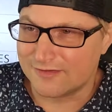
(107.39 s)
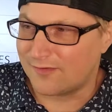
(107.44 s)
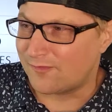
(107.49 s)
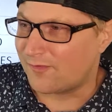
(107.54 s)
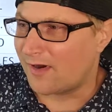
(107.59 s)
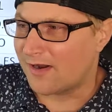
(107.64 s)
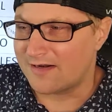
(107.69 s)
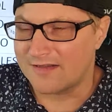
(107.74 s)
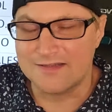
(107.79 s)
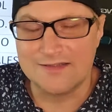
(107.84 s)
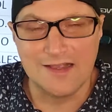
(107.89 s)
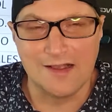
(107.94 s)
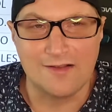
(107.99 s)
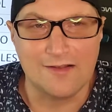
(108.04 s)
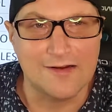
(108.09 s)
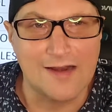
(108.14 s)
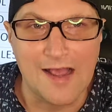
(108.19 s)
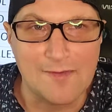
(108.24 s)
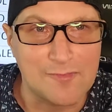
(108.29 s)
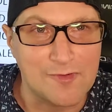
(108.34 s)
you want to sell
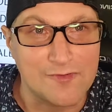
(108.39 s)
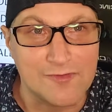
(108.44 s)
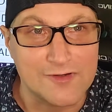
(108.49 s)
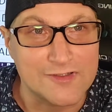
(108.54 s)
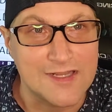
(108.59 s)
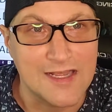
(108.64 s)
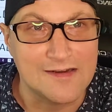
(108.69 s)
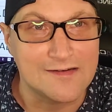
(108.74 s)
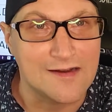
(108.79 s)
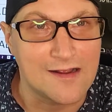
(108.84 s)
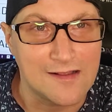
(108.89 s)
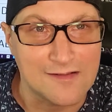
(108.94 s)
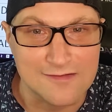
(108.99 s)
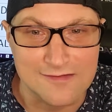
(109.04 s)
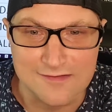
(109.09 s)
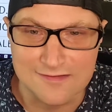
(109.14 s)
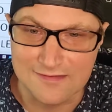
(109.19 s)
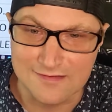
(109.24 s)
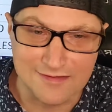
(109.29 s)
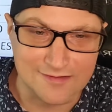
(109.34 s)
an apple for
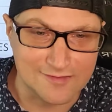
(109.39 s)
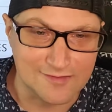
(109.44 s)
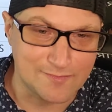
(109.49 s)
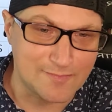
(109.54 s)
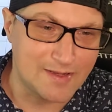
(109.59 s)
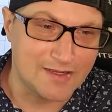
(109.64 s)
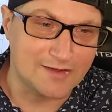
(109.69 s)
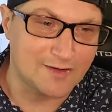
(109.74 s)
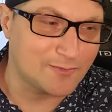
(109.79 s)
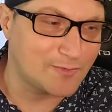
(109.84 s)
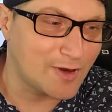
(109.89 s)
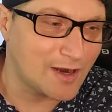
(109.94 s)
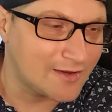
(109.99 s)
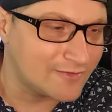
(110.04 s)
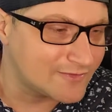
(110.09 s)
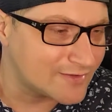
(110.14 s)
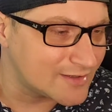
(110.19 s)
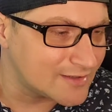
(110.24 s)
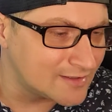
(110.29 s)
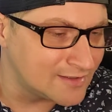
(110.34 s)
$10, and then you make your
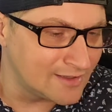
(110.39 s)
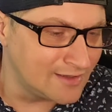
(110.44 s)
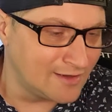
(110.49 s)
profit.